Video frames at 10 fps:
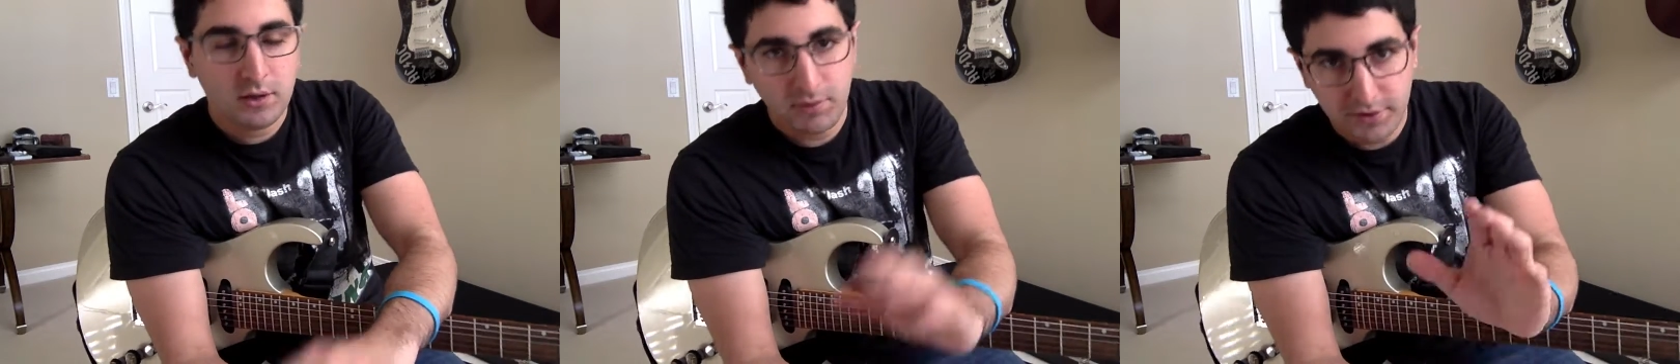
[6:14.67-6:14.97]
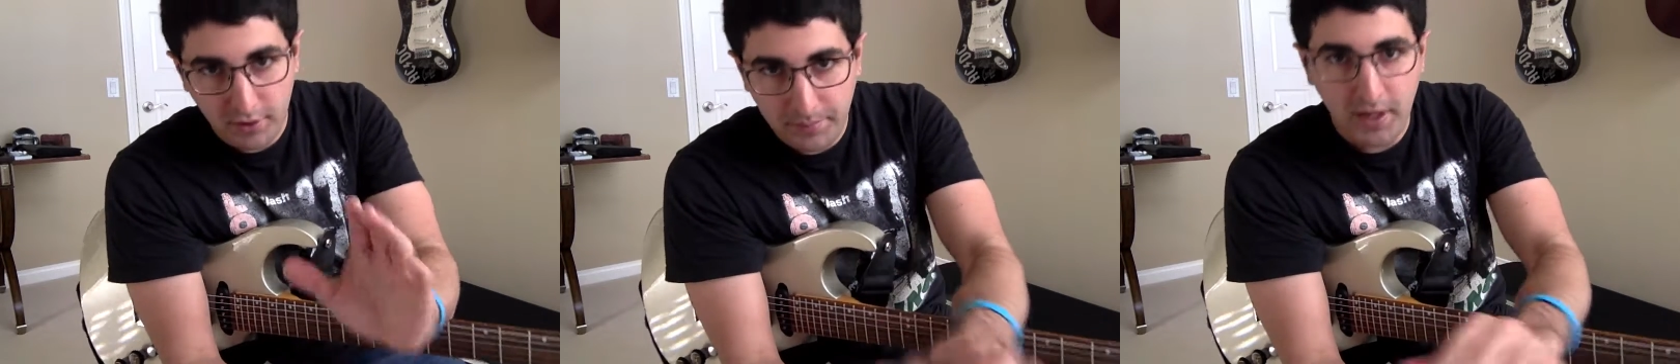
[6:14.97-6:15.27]
Play
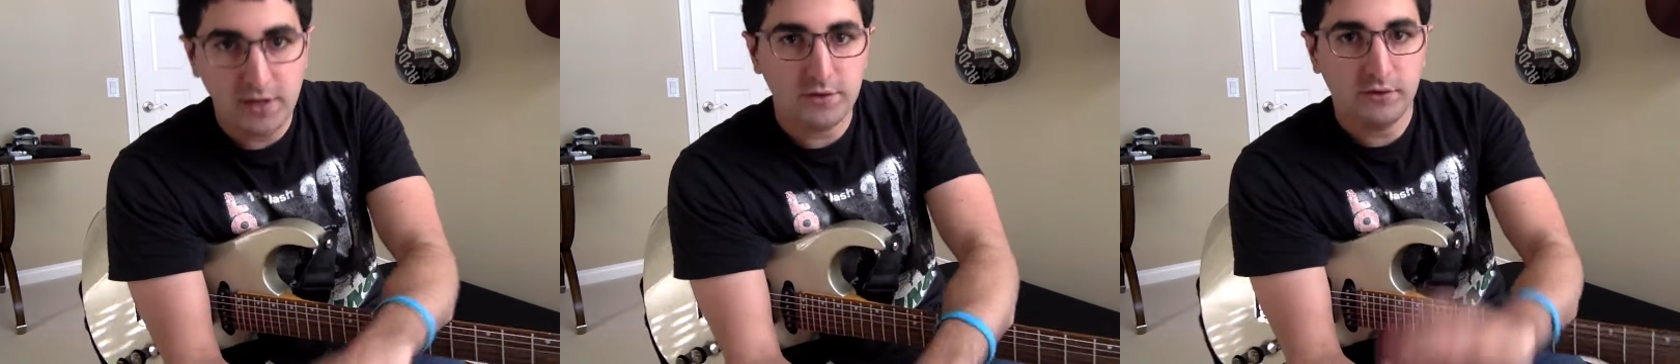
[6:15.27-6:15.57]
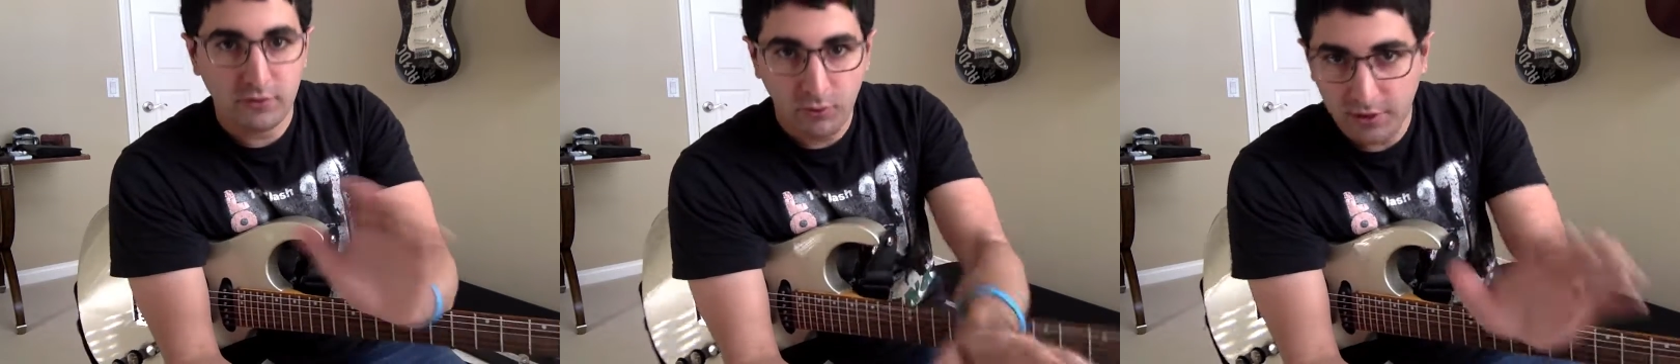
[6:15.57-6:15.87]
the
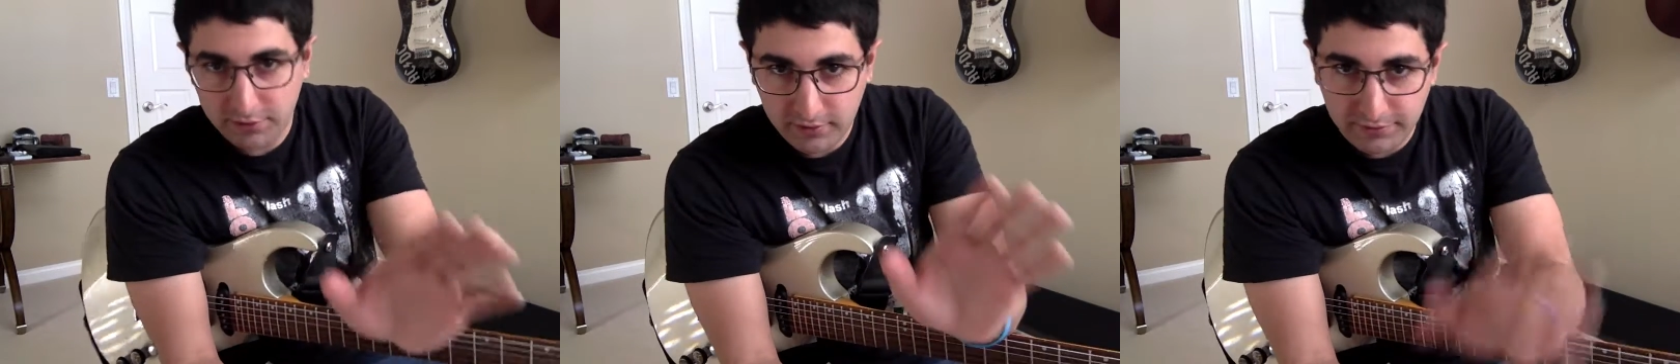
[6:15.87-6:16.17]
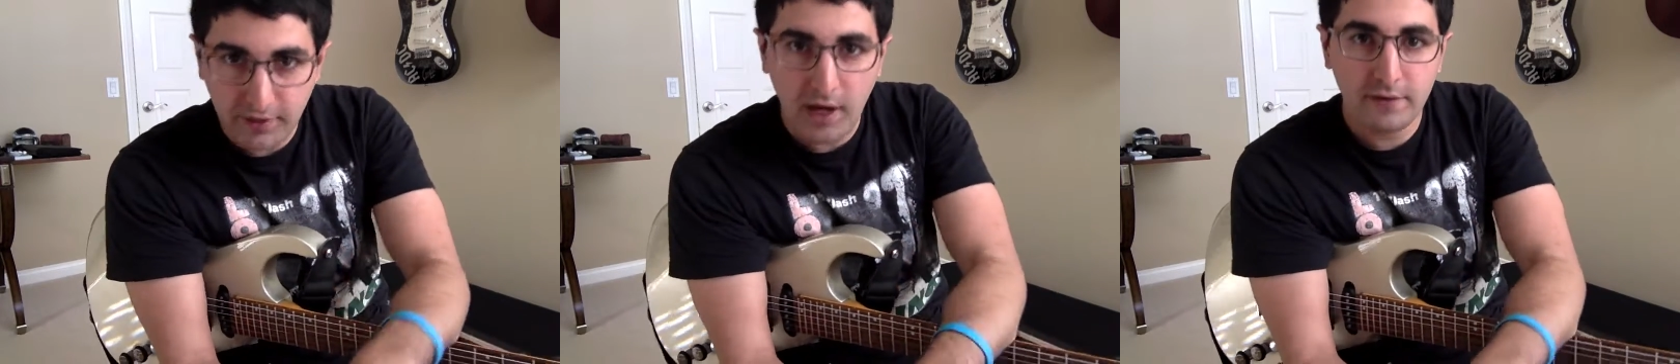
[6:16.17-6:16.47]
arpeggios, the 1, 3,
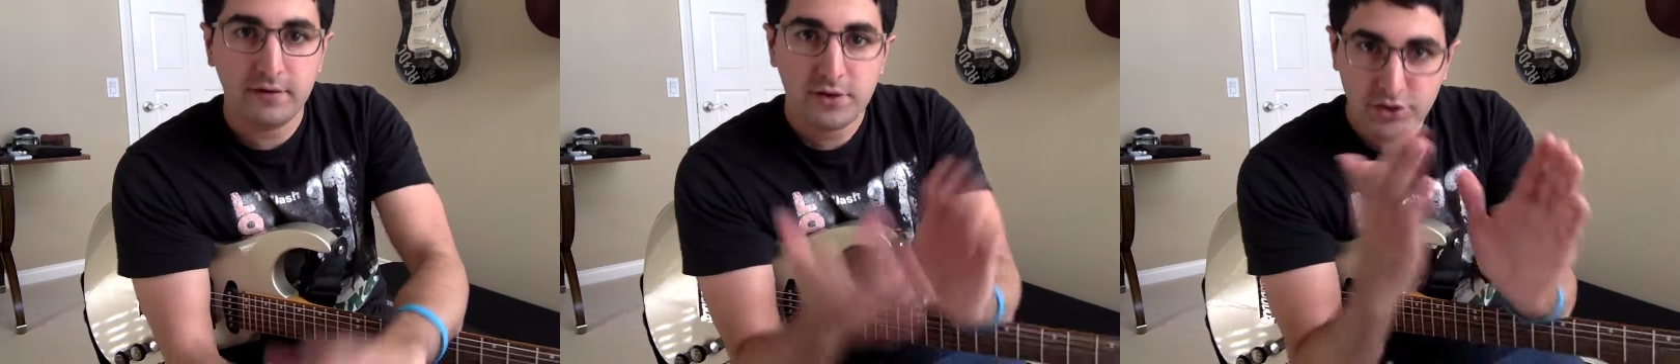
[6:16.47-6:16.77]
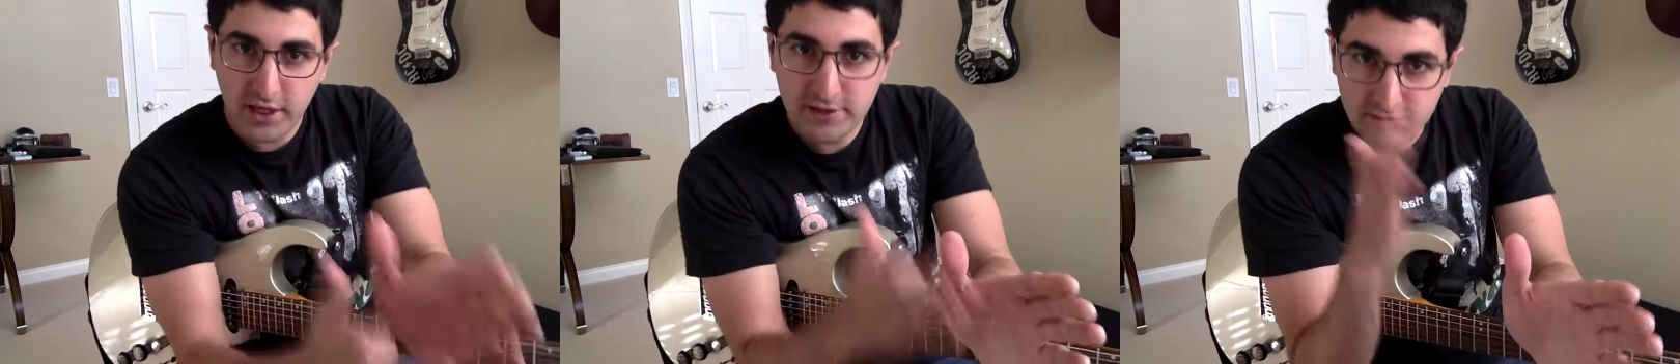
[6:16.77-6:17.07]
5.
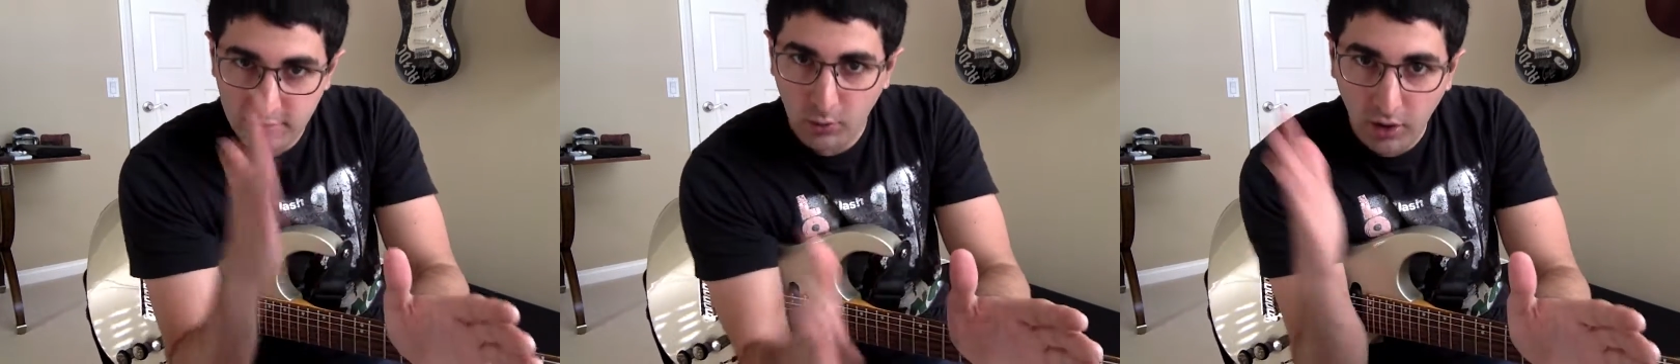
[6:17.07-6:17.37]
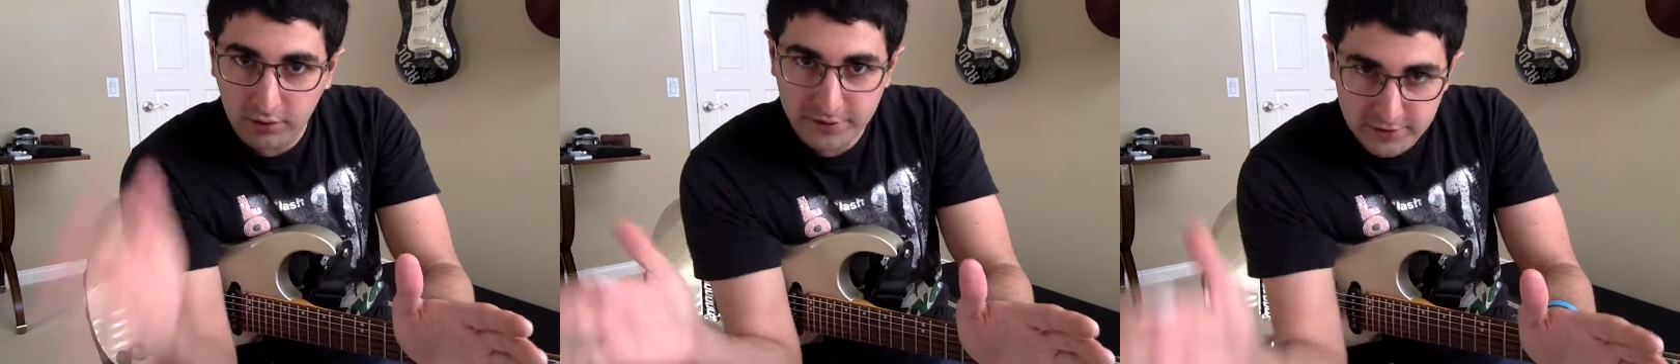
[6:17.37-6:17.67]
Change the
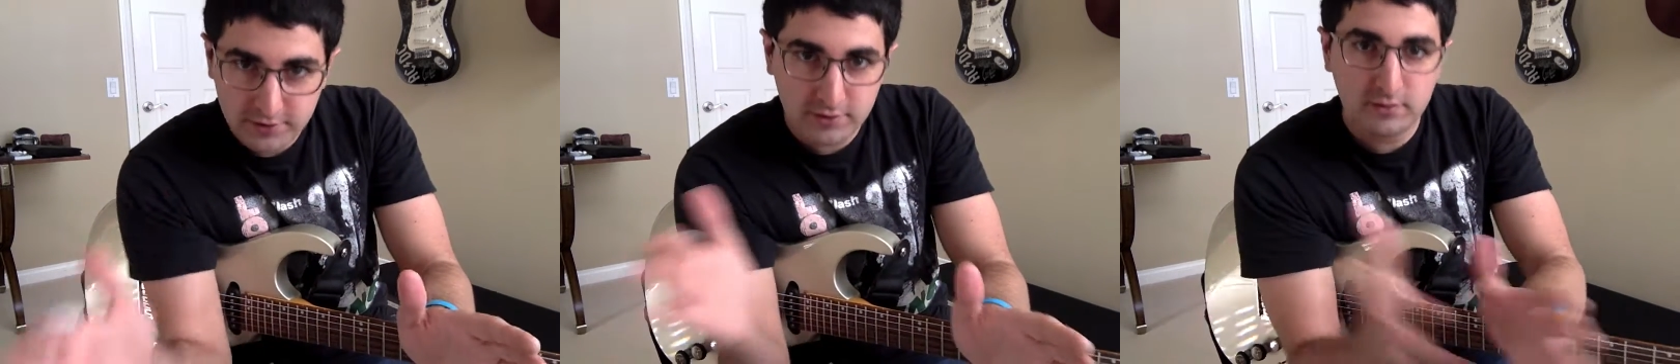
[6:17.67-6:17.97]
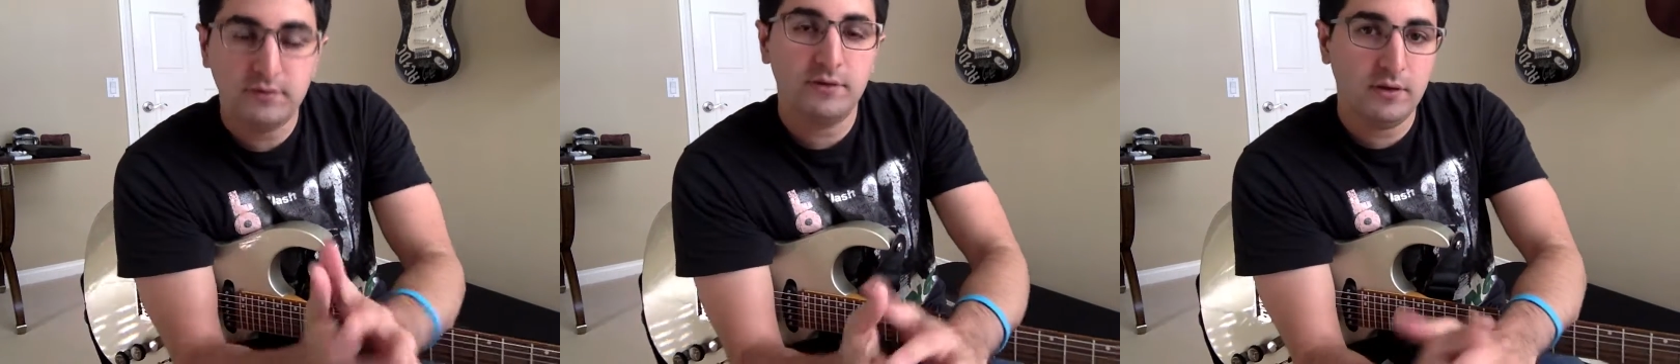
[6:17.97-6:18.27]
quality
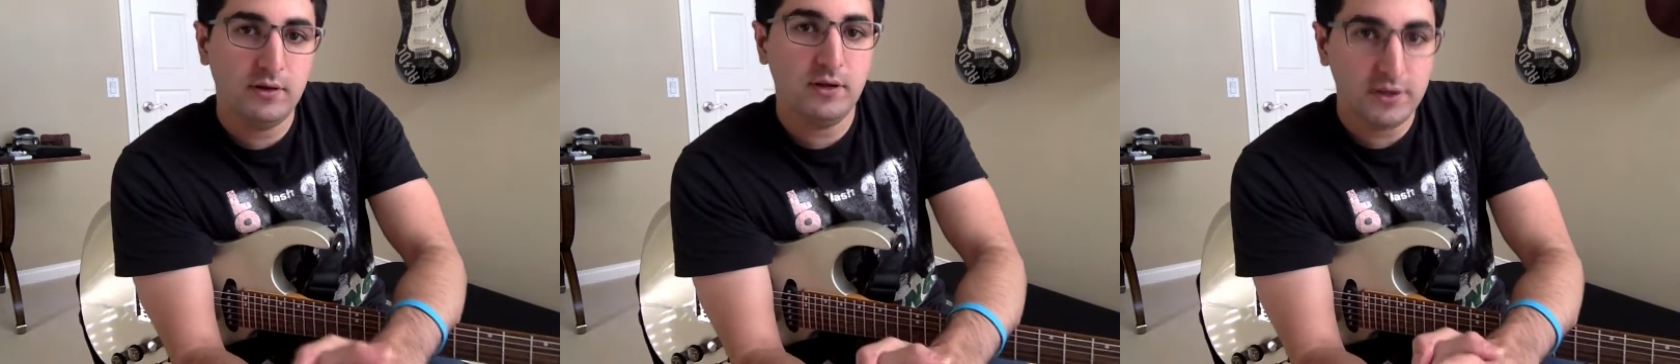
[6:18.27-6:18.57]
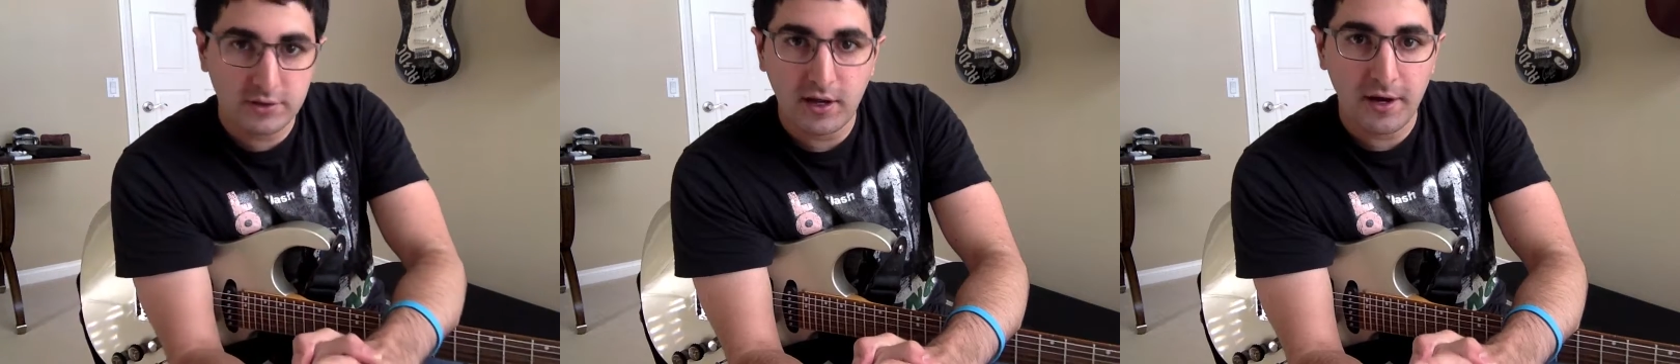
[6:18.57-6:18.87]

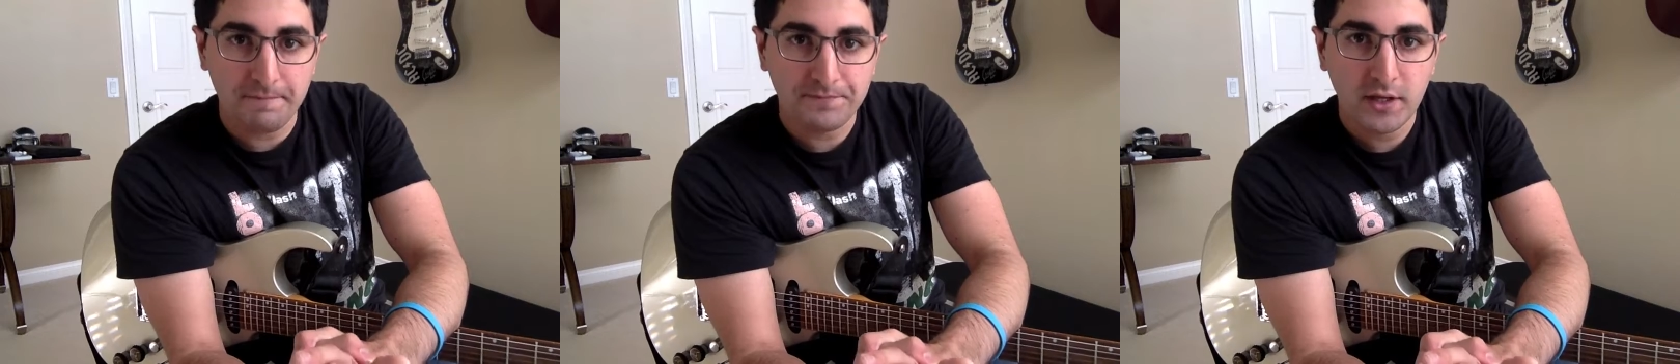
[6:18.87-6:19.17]
each time.